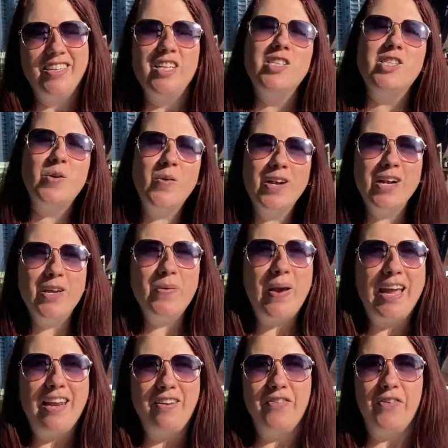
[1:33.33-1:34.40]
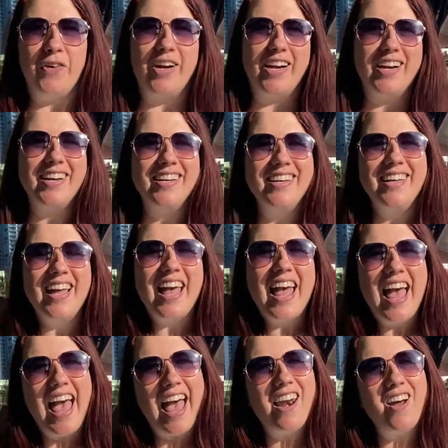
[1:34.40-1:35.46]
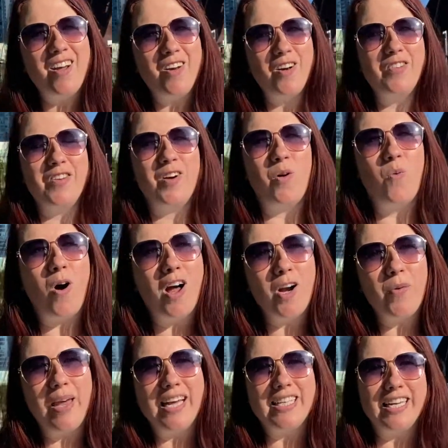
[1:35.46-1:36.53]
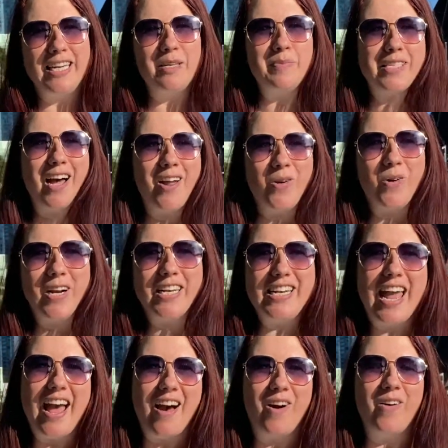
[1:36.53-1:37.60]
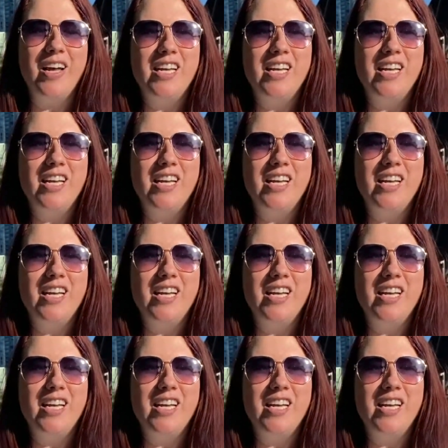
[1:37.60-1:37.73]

So what are you waiting for? Head on over to waterwaycleanup.org now